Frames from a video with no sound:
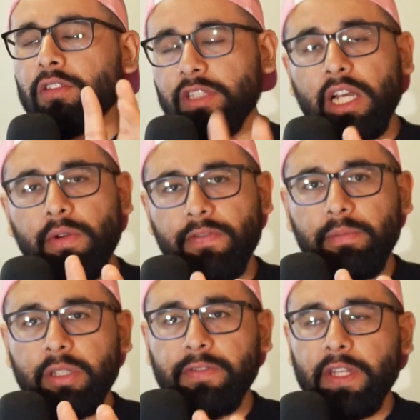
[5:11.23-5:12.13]
to take away
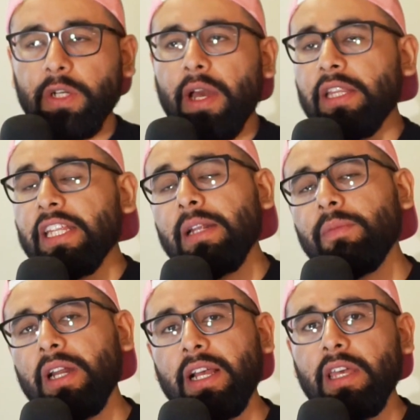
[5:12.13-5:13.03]
from this video and then
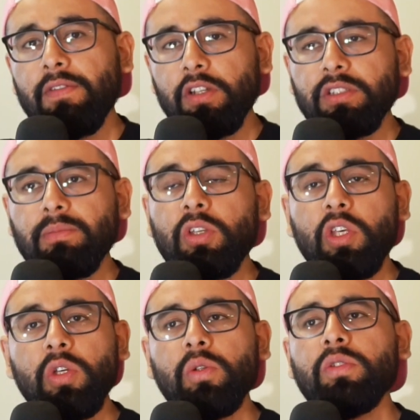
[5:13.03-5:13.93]
I'm going to give you some
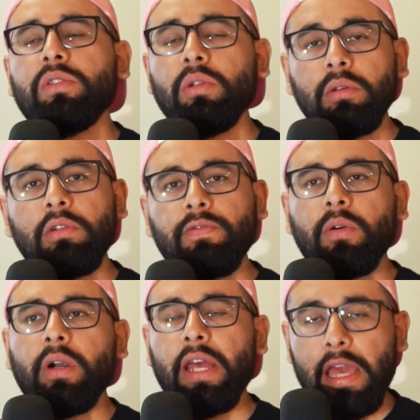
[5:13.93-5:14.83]
cues to look
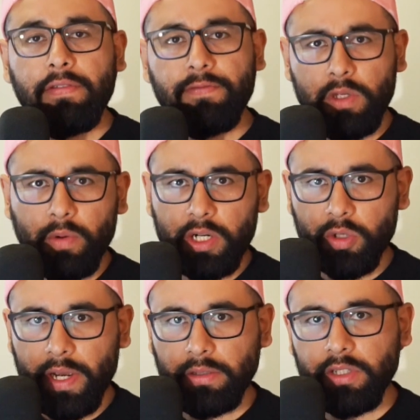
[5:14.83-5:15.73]
for if you are
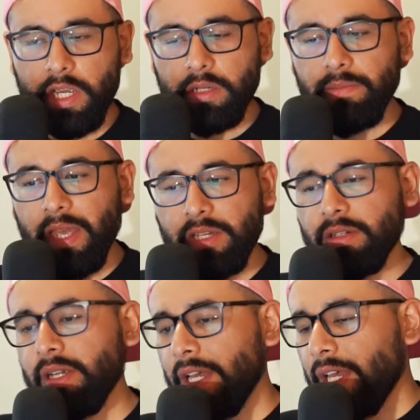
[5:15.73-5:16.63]
trying to change your major.